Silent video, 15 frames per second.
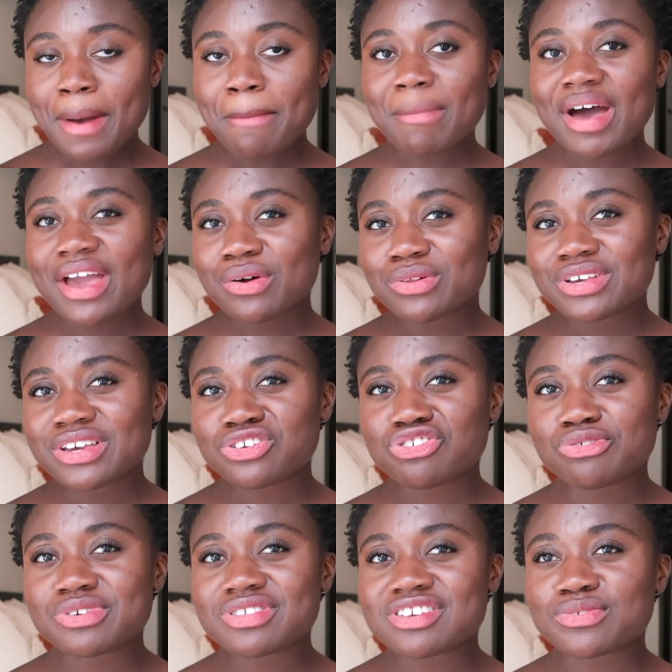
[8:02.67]
My only
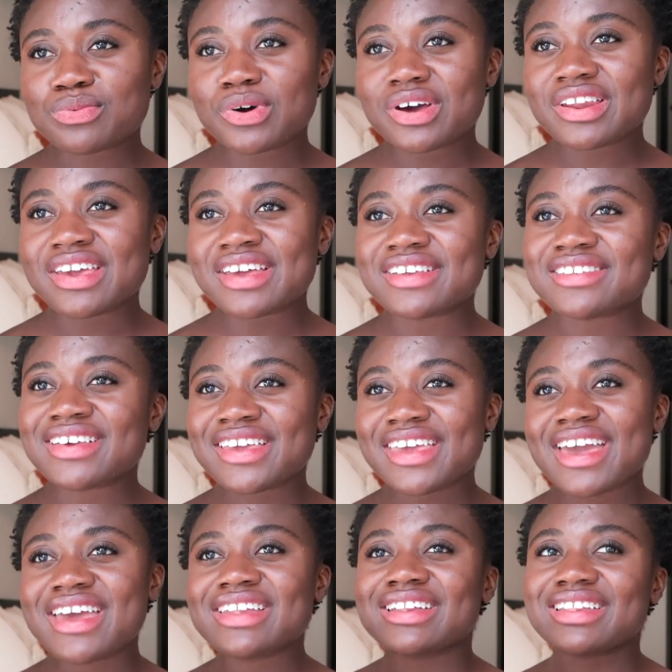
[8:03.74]
issue with this one is,
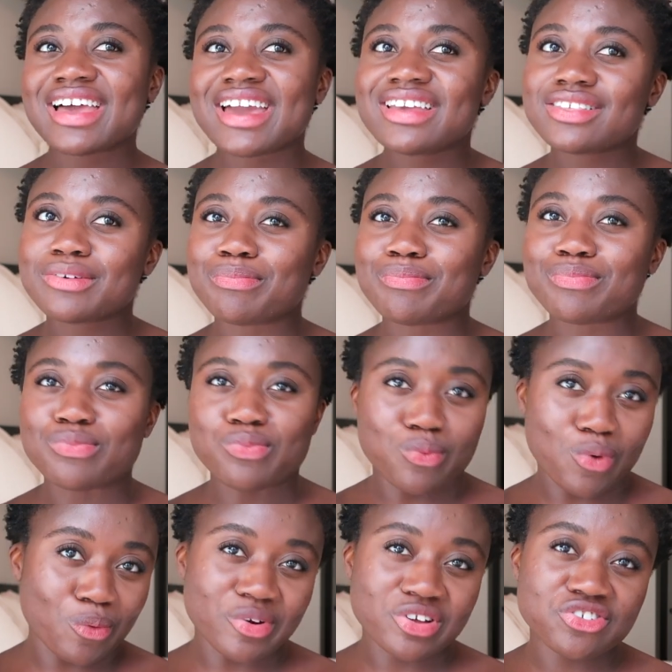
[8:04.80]
again, like the
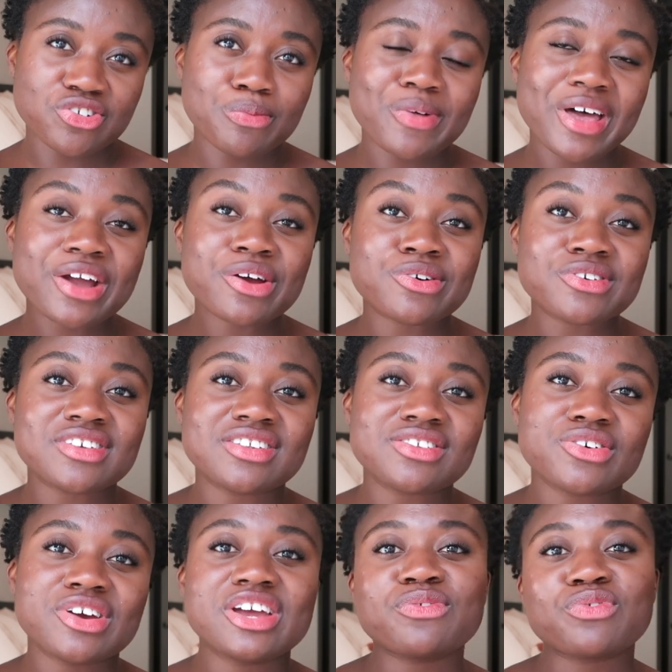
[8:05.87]
original Black Girl
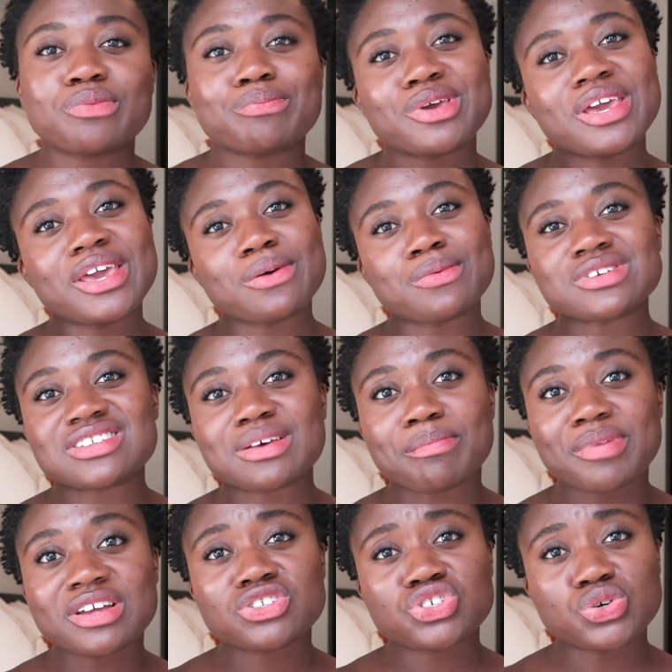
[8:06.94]
sunscreen, for me, it was a
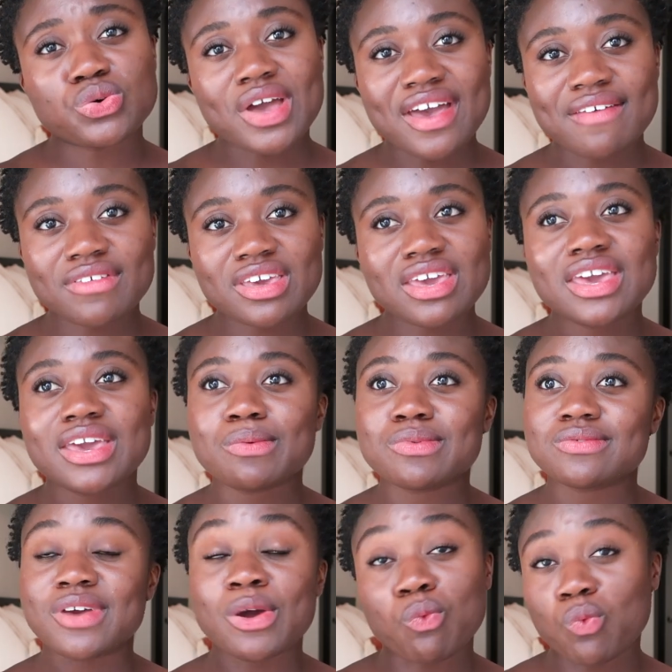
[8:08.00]
bit too heavy.
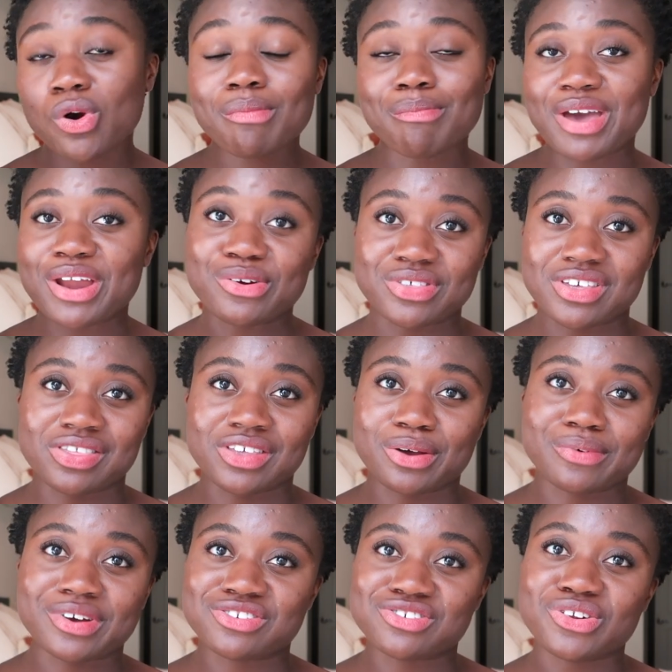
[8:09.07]
It wore better than the
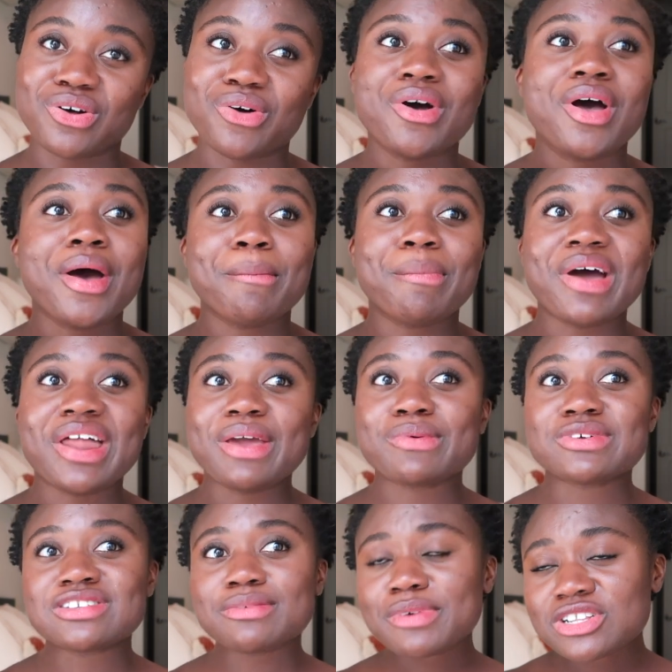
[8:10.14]
original, but it
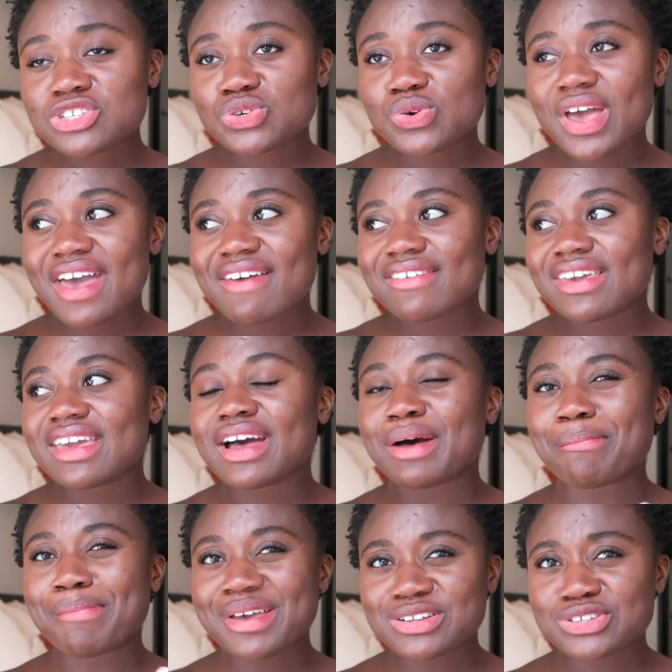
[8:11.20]
was a bit too heavy, a
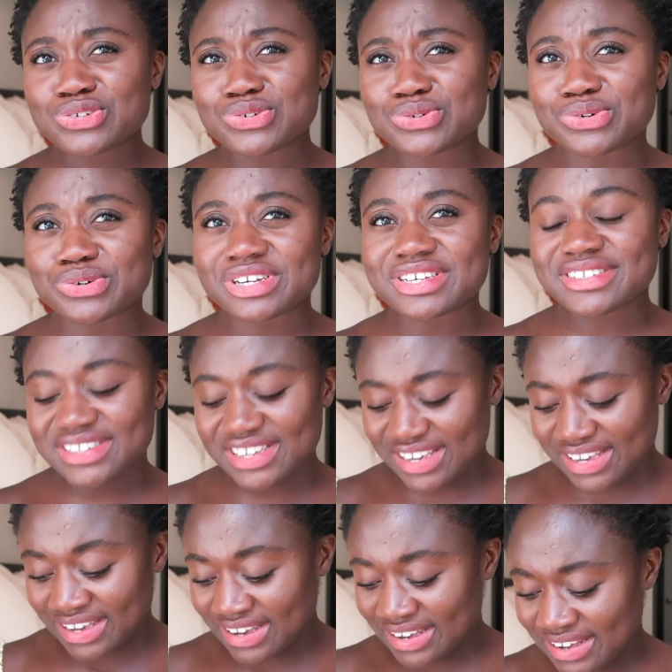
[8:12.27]
bit too
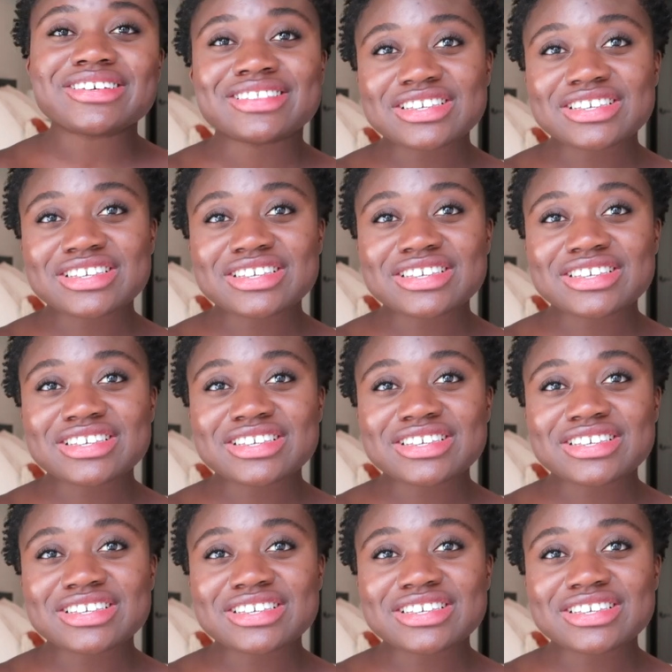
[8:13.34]
greasy.